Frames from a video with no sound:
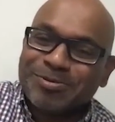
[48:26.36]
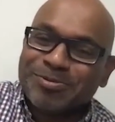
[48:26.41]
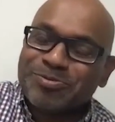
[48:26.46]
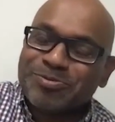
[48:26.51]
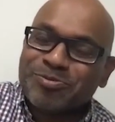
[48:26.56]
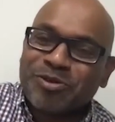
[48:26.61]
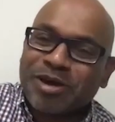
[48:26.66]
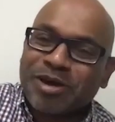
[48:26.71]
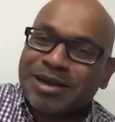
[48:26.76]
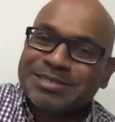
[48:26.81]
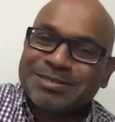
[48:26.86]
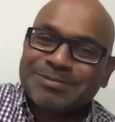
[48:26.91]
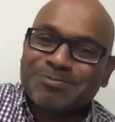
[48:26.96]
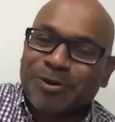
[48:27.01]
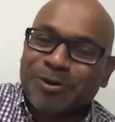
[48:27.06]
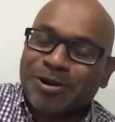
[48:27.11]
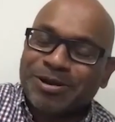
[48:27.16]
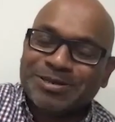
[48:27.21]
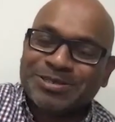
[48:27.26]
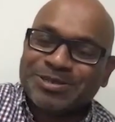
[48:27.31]
price
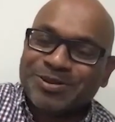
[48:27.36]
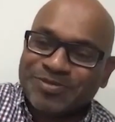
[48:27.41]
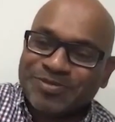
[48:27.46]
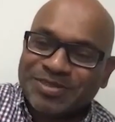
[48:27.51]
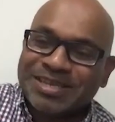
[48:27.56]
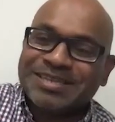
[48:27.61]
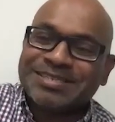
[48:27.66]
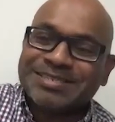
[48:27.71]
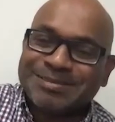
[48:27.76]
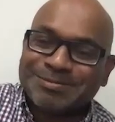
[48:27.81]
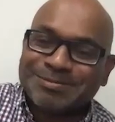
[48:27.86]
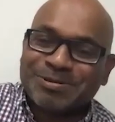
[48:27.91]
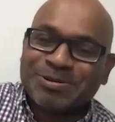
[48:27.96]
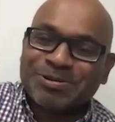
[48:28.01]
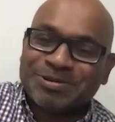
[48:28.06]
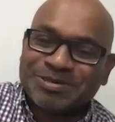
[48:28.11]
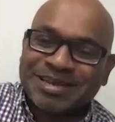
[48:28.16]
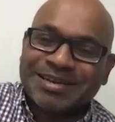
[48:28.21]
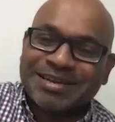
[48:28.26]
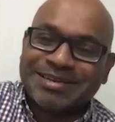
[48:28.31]
points of these,
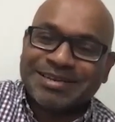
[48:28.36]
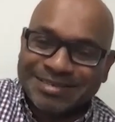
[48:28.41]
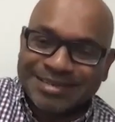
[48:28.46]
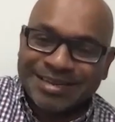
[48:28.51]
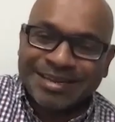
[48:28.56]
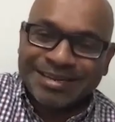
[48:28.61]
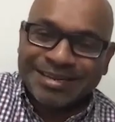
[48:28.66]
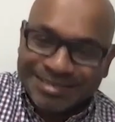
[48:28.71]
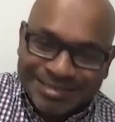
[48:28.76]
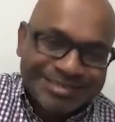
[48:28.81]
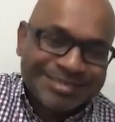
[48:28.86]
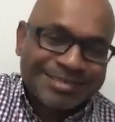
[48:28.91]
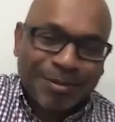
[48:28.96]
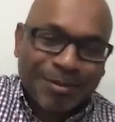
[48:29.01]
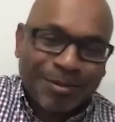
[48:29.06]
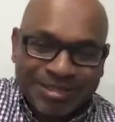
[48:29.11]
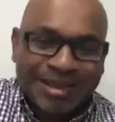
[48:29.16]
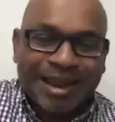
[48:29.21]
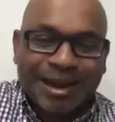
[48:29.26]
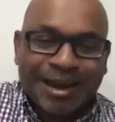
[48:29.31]
because that's
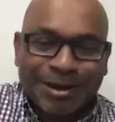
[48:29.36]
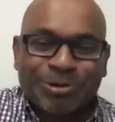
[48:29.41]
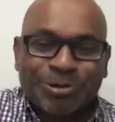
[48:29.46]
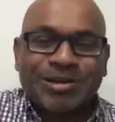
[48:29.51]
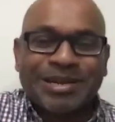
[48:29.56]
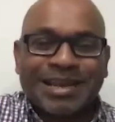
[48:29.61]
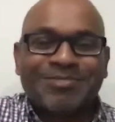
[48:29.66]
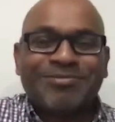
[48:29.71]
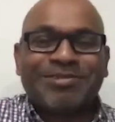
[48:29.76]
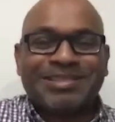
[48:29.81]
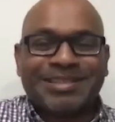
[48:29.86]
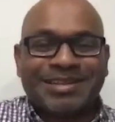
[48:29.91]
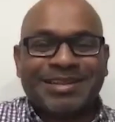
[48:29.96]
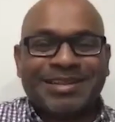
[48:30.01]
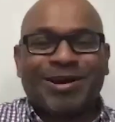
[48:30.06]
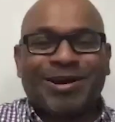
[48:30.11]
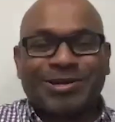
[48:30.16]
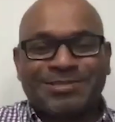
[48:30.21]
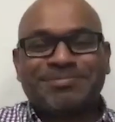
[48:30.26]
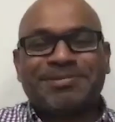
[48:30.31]
something that I don't deal with at
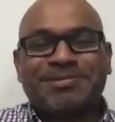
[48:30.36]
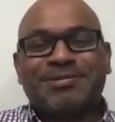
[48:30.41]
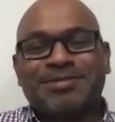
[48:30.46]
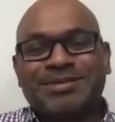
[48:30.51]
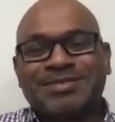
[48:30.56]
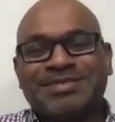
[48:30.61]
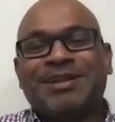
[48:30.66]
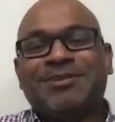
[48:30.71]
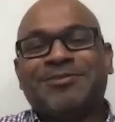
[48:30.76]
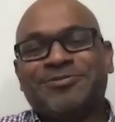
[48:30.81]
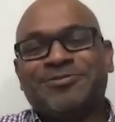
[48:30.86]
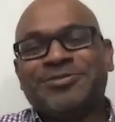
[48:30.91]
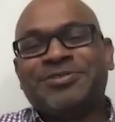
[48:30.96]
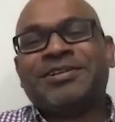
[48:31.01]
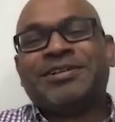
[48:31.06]
the hospital myself.